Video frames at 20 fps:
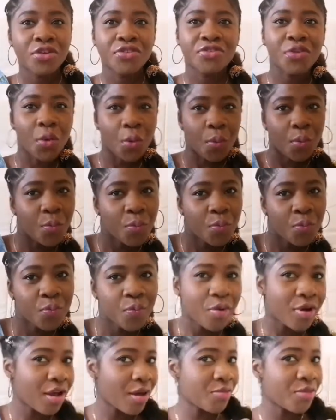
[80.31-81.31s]
So
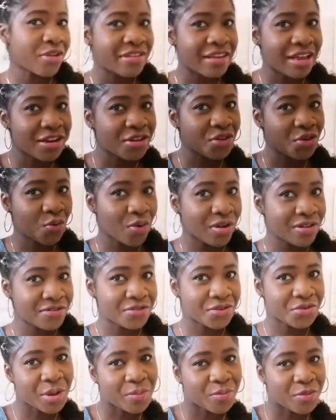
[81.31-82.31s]
I'm not telling you one
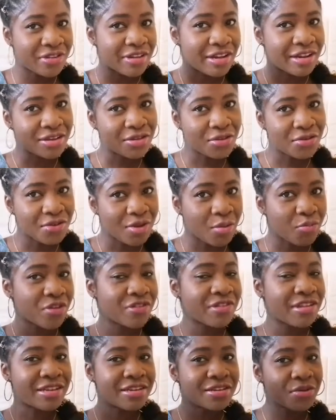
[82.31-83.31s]
story. I'm not telling you two. I'm
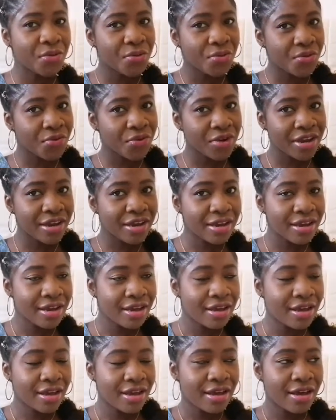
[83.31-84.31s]
not telling you three.
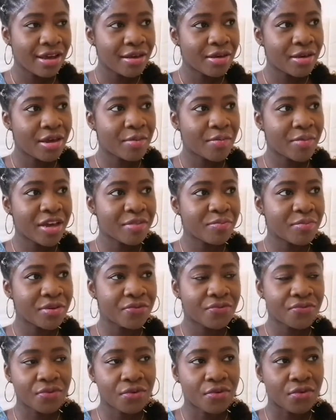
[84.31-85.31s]
It might
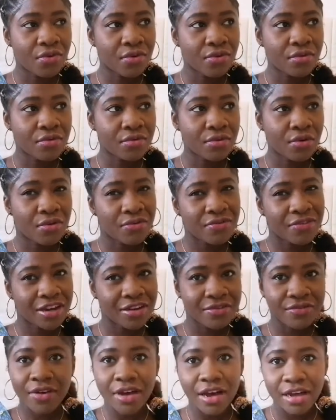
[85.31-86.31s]
be four or
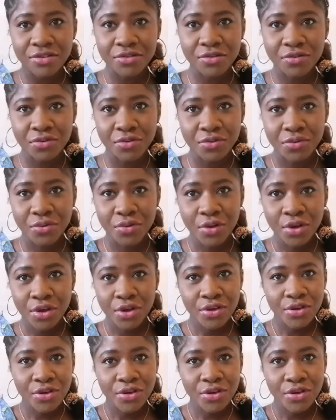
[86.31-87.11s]
five. I don't know.